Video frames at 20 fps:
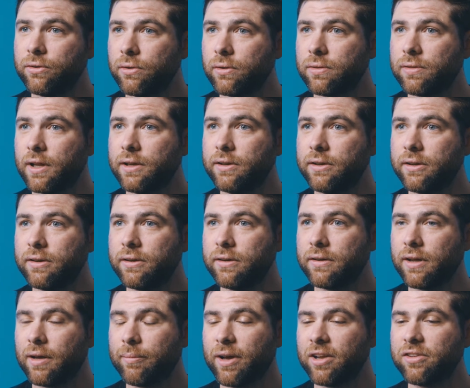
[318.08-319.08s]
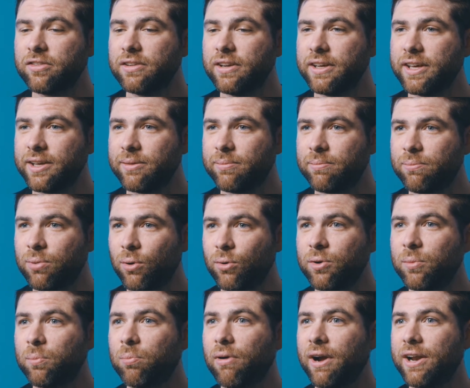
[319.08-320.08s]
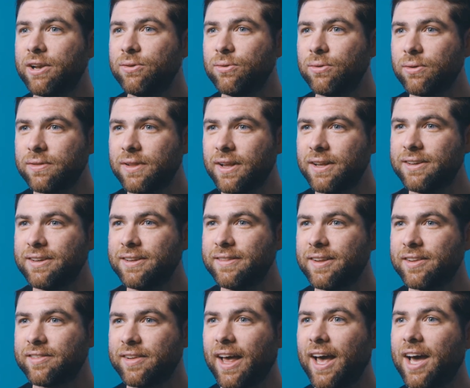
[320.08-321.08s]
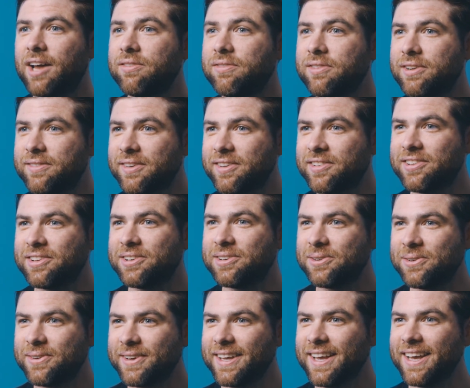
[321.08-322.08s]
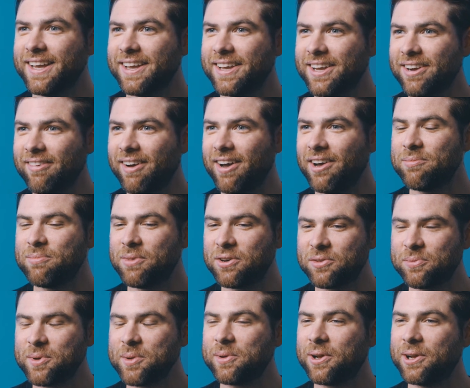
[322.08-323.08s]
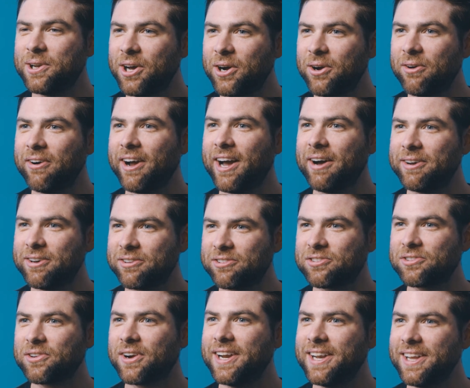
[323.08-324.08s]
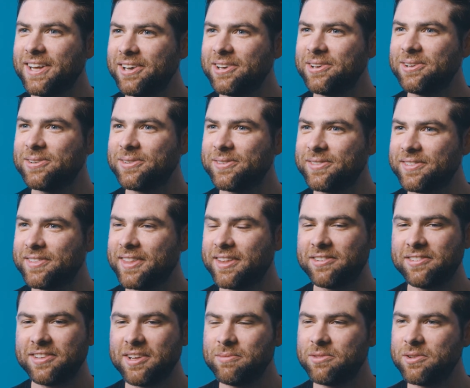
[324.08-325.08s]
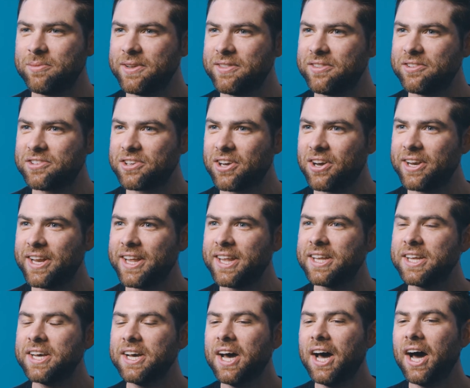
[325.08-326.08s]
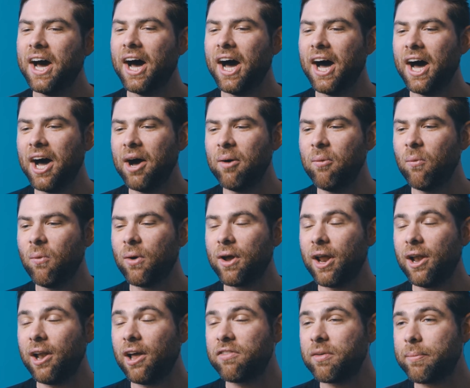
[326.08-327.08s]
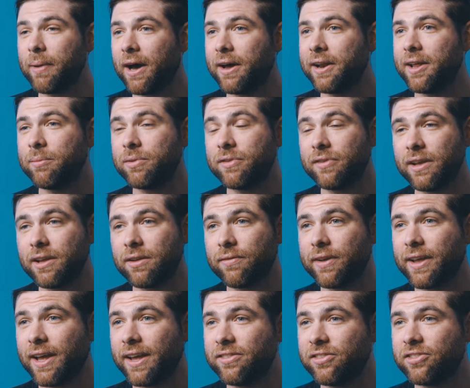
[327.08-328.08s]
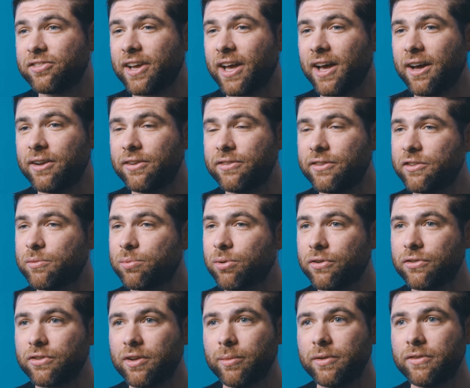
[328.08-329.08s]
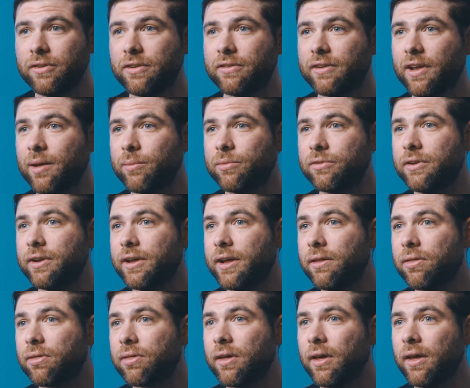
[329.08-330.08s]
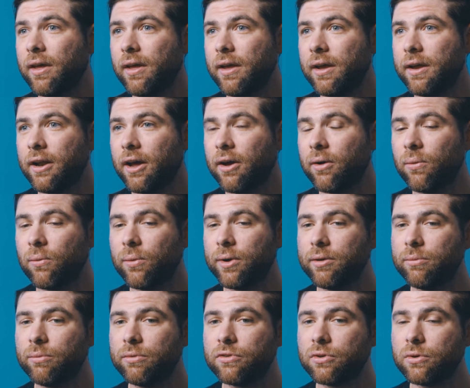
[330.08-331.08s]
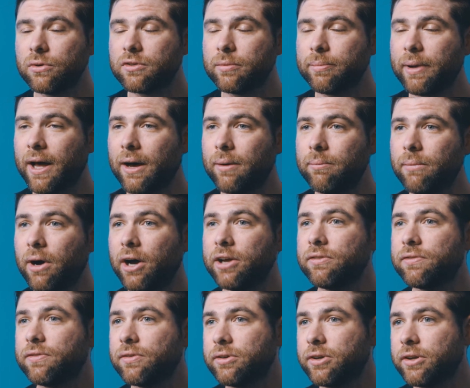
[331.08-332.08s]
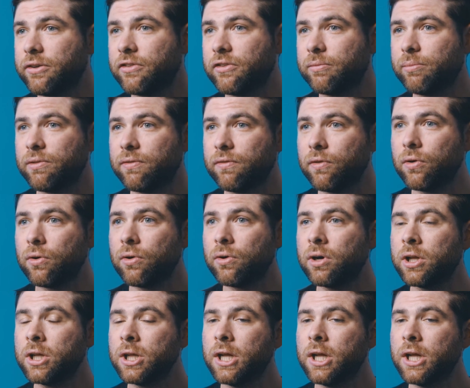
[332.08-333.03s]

North London. I'm actually born and bred North London. There's a handful of us still kicking around. Most people I know are out in Australia, who seems to be the journey. What I love about it in particular Kentish Town is its proximity to Hampstead Heath. You know, we talked about mindfulness before.